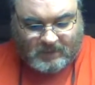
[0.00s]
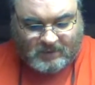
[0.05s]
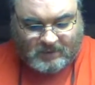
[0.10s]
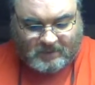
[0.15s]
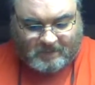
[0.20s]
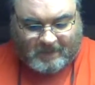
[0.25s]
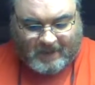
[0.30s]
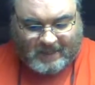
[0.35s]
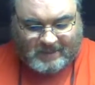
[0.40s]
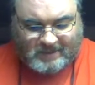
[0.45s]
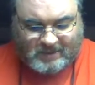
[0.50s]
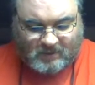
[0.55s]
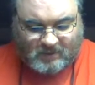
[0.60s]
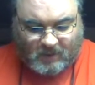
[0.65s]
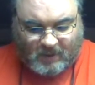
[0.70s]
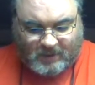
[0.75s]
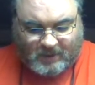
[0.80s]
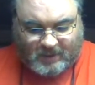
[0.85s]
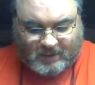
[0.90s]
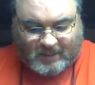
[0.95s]
So basically
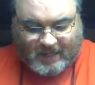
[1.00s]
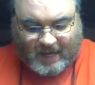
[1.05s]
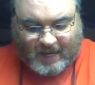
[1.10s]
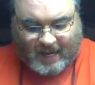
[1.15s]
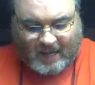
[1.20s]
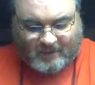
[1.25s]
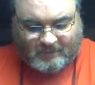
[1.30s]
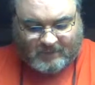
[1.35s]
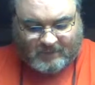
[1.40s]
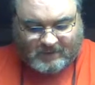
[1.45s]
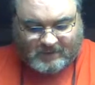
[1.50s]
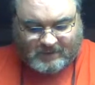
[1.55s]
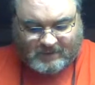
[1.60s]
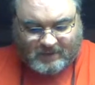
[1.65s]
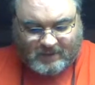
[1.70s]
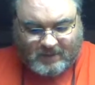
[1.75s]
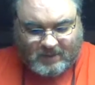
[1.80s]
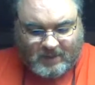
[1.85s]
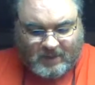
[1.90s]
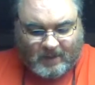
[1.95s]
what you're going to have is
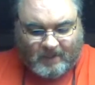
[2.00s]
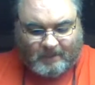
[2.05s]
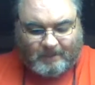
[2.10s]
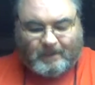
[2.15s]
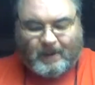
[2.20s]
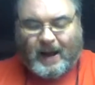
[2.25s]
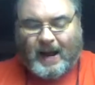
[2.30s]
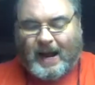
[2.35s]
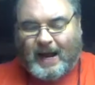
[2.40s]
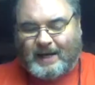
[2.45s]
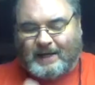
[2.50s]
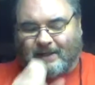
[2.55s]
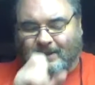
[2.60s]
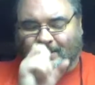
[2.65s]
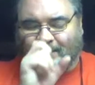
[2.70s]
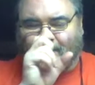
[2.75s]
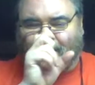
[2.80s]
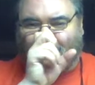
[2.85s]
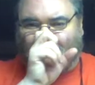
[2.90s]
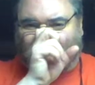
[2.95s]

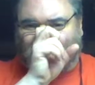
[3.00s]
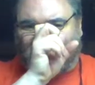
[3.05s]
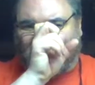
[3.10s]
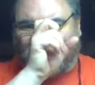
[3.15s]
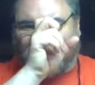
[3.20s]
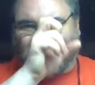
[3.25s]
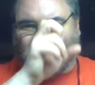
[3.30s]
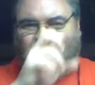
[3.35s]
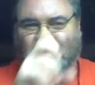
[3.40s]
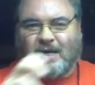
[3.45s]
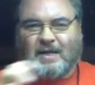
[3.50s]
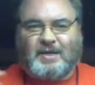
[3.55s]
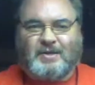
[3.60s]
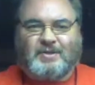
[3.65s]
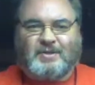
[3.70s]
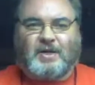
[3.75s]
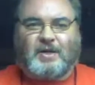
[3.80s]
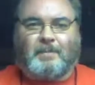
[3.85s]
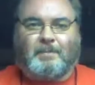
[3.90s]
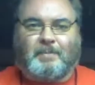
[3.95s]
Biden has already said
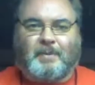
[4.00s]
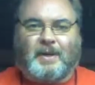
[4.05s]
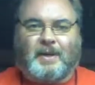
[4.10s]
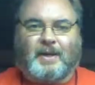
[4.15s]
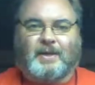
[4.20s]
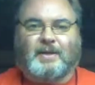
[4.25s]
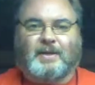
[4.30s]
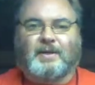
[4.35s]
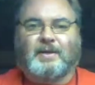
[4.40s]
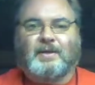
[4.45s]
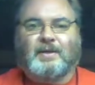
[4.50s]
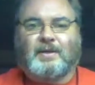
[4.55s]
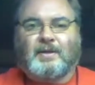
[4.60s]
he's going to pick